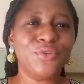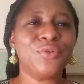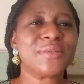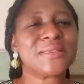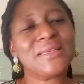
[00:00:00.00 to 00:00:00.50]

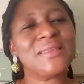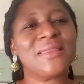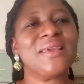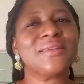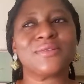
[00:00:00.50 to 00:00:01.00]
see
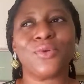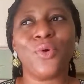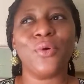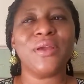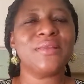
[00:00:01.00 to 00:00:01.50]
things
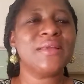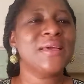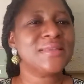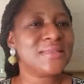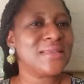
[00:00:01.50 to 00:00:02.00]
going,
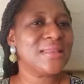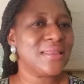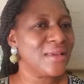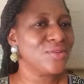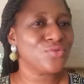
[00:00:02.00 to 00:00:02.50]
see
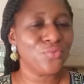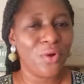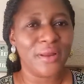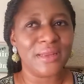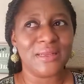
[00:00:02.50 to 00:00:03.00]
things
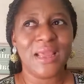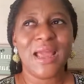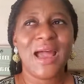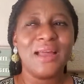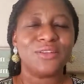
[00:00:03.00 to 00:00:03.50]
running.
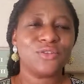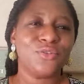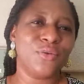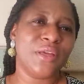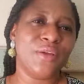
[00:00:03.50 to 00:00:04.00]
And
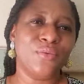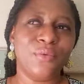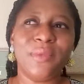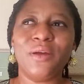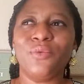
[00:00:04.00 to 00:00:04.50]
a
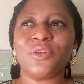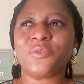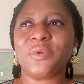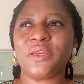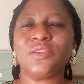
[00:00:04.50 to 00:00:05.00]
woman was
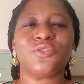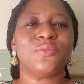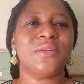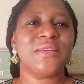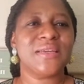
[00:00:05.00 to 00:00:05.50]
speaking to
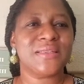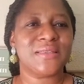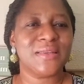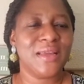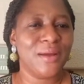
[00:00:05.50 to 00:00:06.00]
me
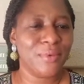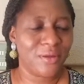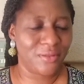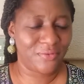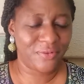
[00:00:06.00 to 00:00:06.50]
yesterday
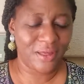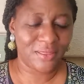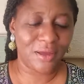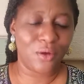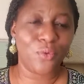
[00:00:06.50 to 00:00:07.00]
about the fact
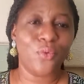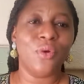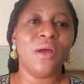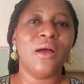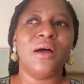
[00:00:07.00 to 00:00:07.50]
that
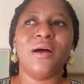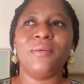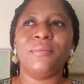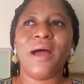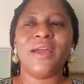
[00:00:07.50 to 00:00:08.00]

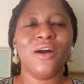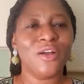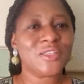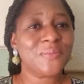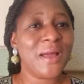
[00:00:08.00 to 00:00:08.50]
my
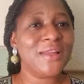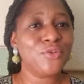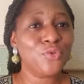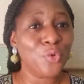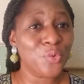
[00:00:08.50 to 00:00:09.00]

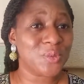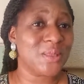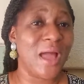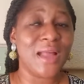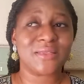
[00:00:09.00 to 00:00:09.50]
husband knows
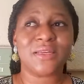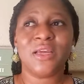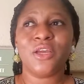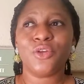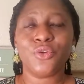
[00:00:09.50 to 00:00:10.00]
that
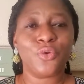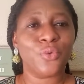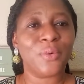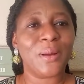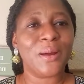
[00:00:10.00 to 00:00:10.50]

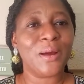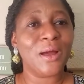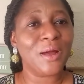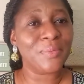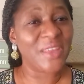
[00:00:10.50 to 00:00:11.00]

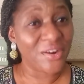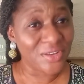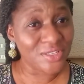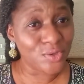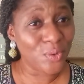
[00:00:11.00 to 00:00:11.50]
there
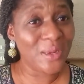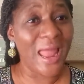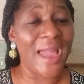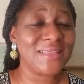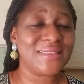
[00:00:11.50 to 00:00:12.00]
is no
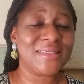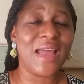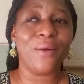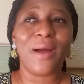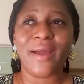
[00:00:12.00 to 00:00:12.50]
light in
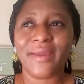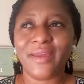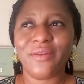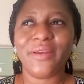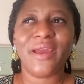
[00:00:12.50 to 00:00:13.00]
our
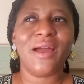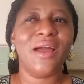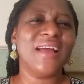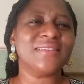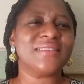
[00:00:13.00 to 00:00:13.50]

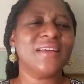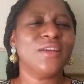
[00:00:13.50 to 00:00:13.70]
area, and